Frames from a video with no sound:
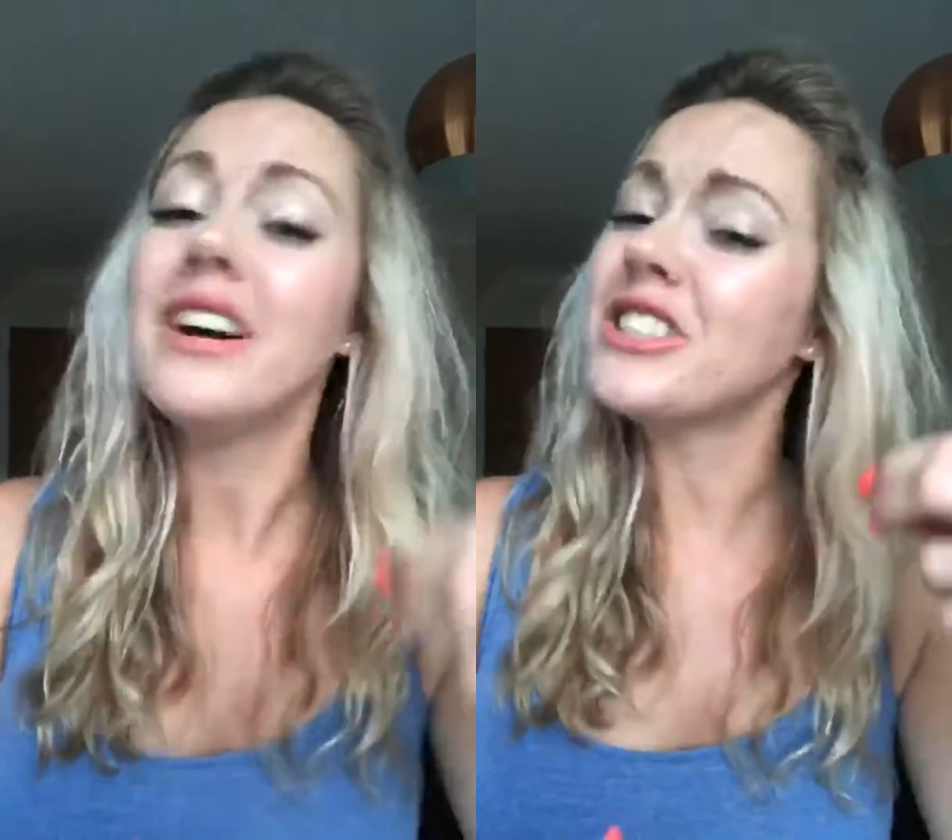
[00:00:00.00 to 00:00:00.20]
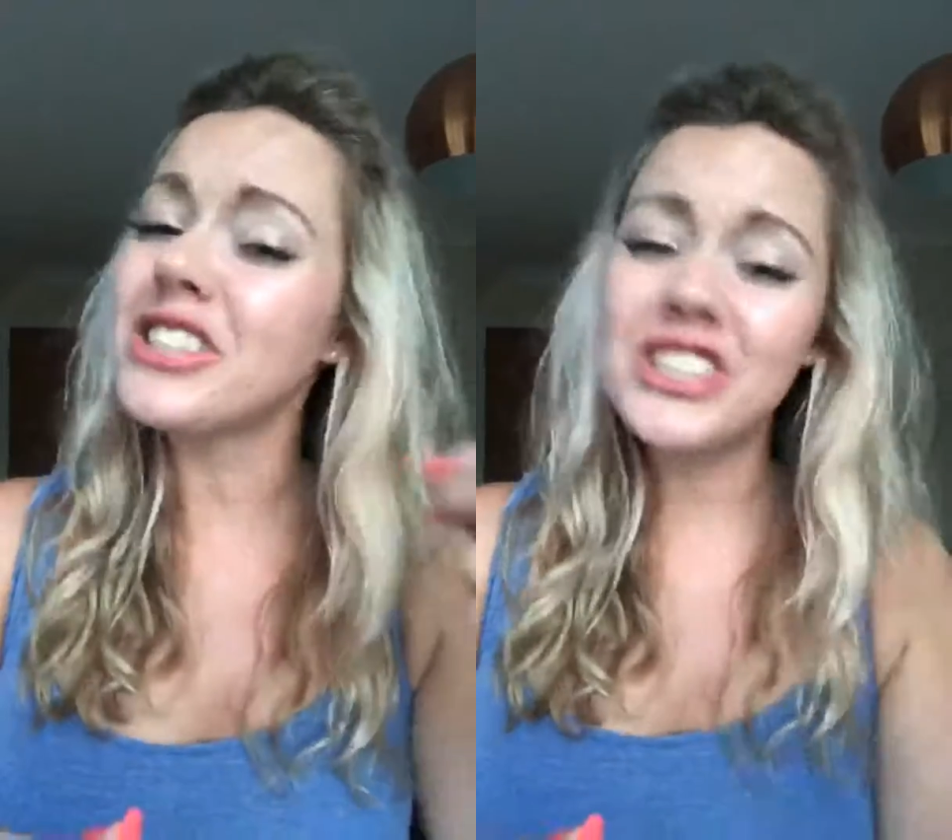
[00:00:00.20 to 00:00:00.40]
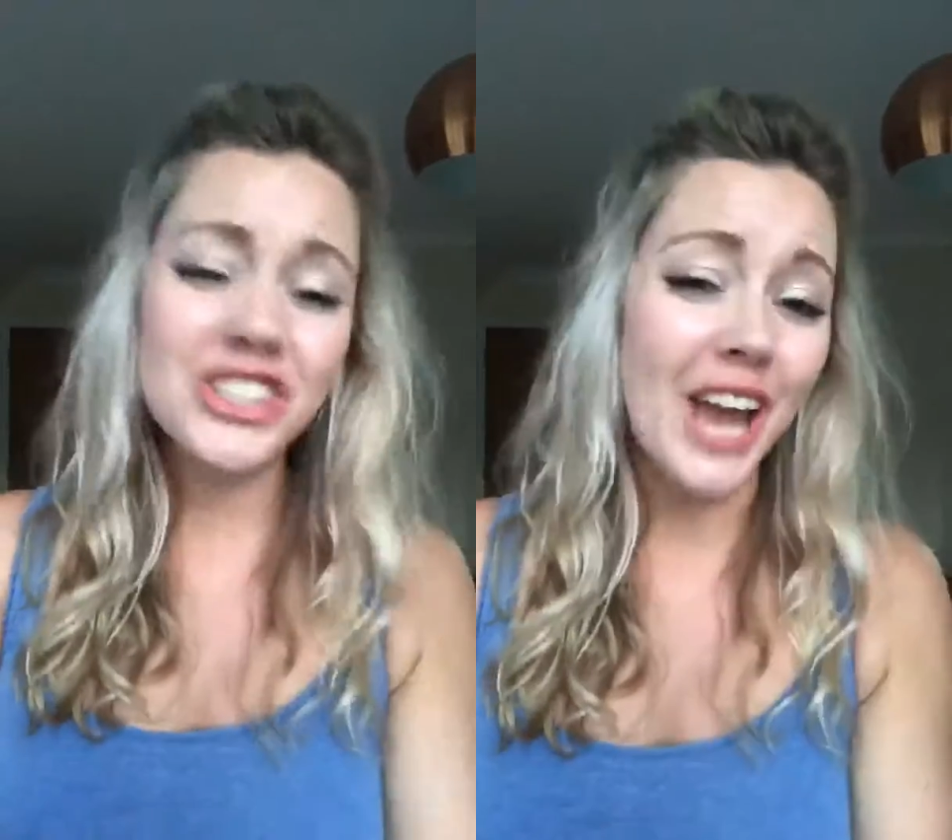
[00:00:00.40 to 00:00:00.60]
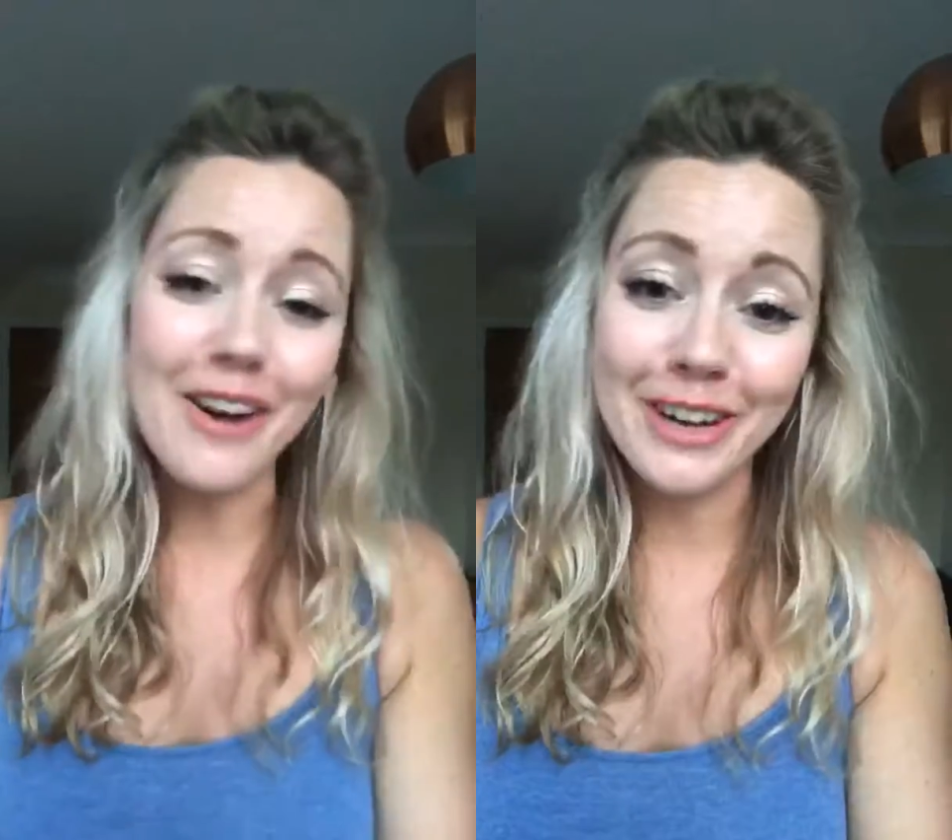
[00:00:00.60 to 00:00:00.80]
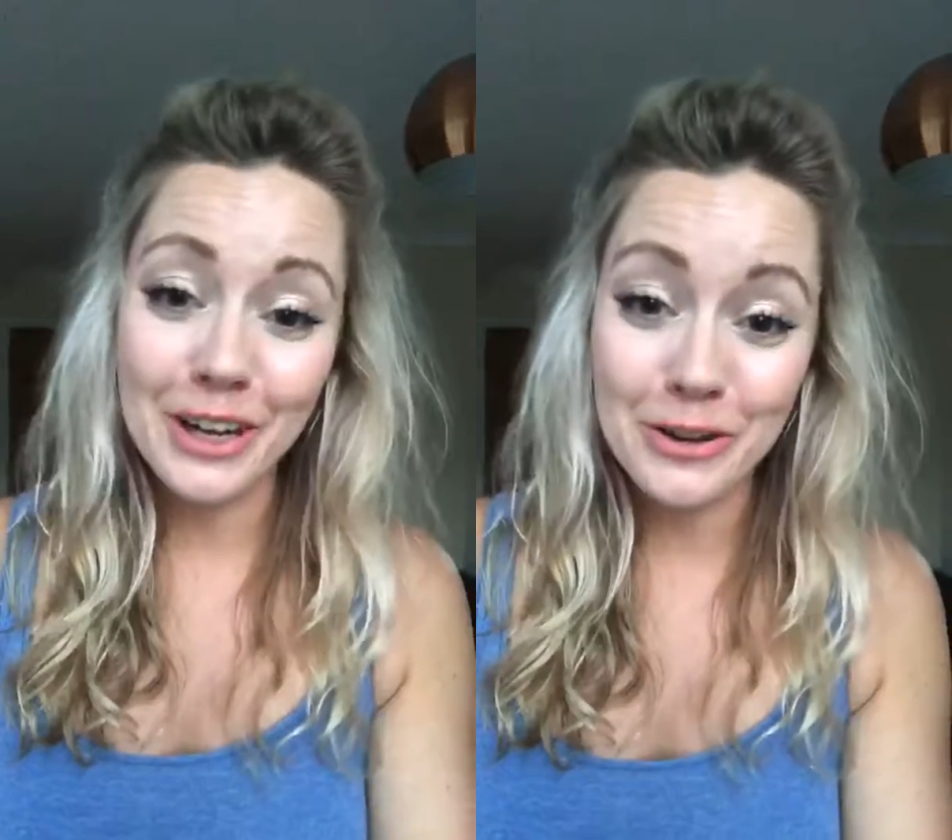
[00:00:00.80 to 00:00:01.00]
just
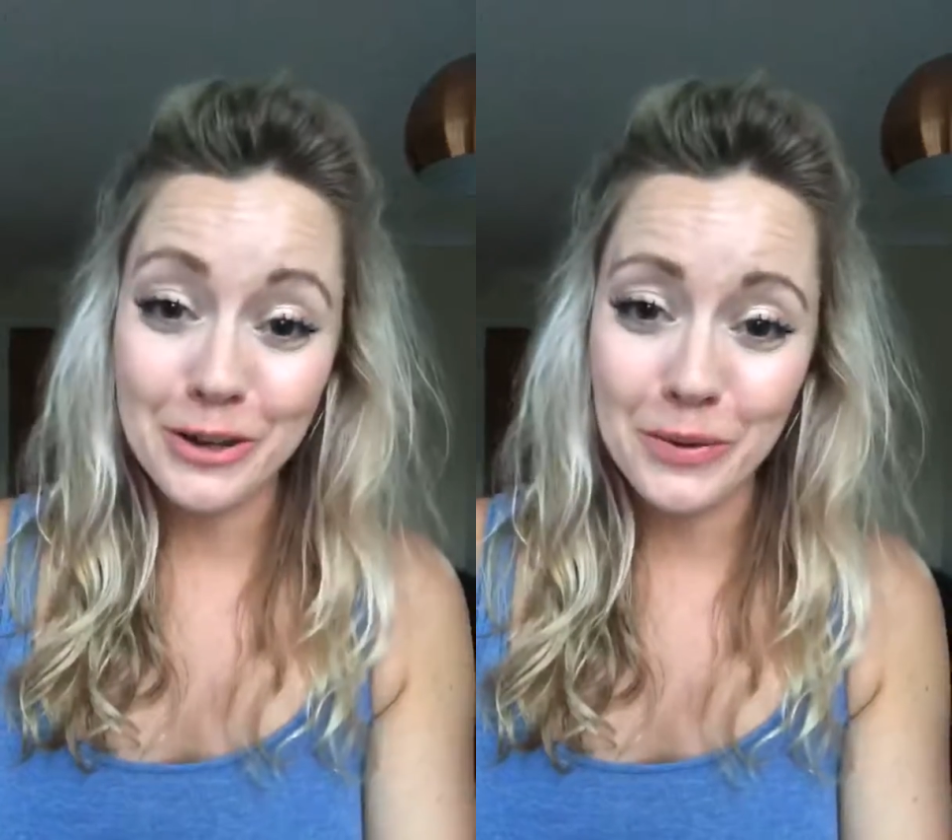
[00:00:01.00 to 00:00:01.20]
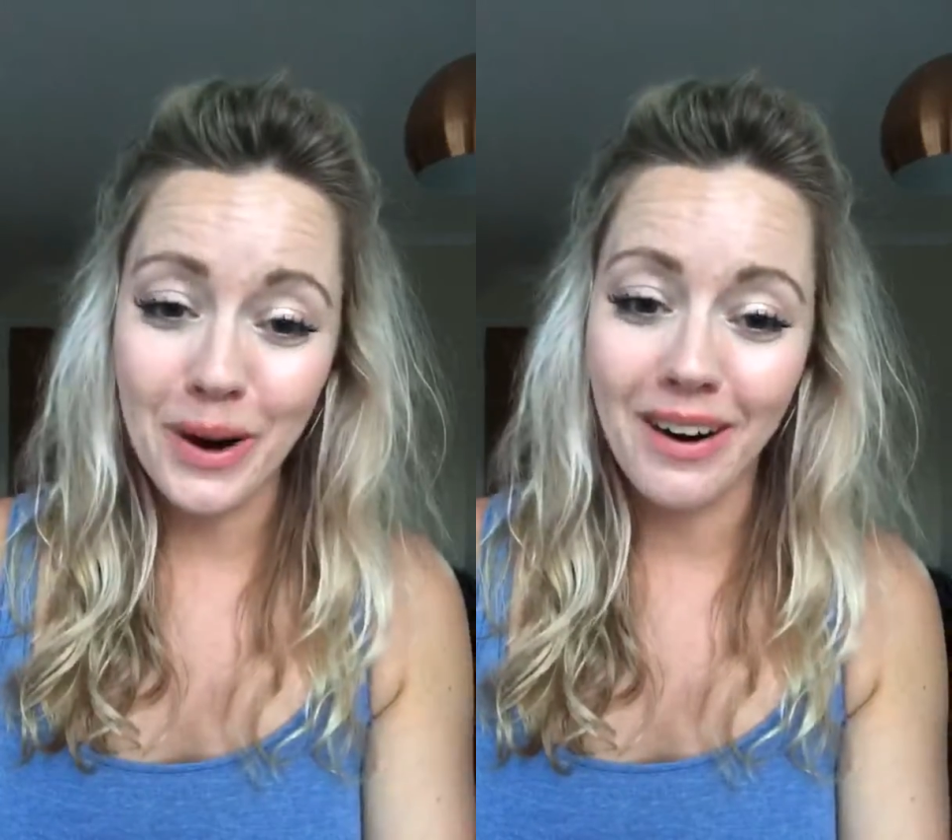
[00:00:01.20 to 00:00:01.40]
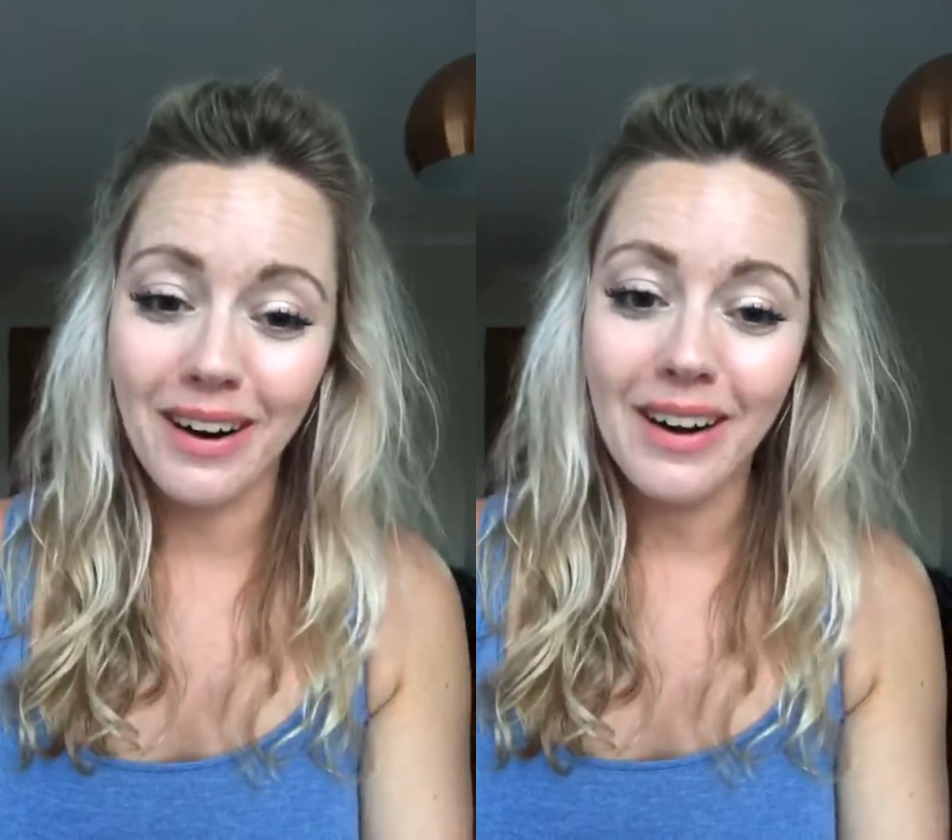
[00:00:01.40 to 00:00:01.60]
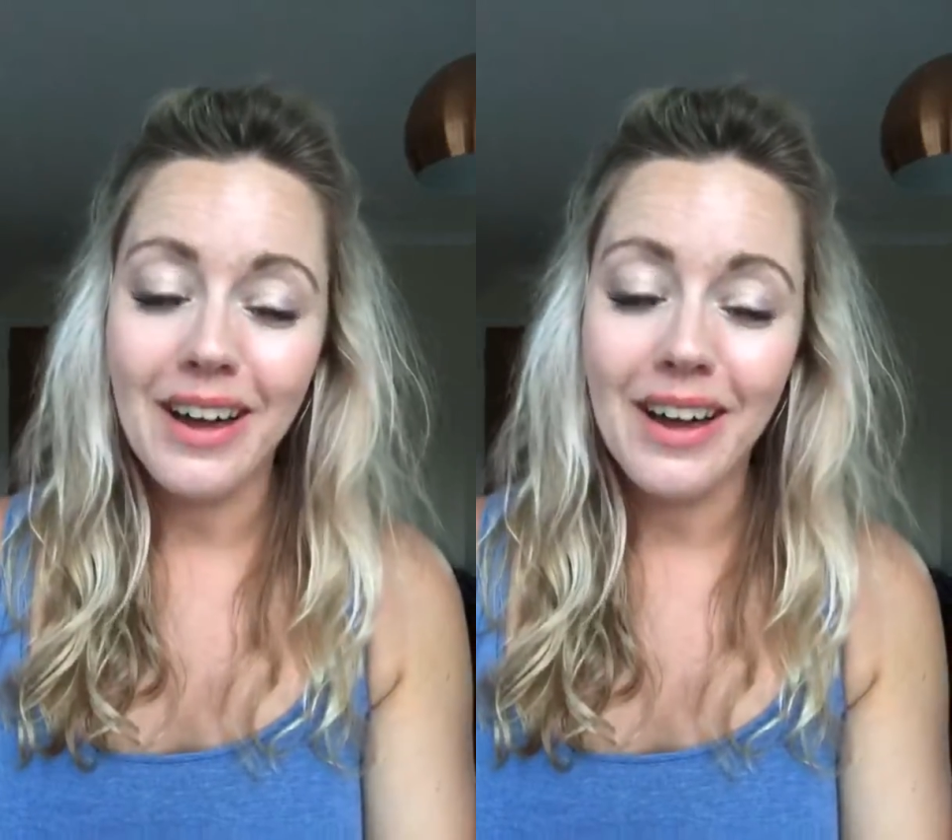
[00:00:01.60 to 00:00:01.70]
sharing who you are.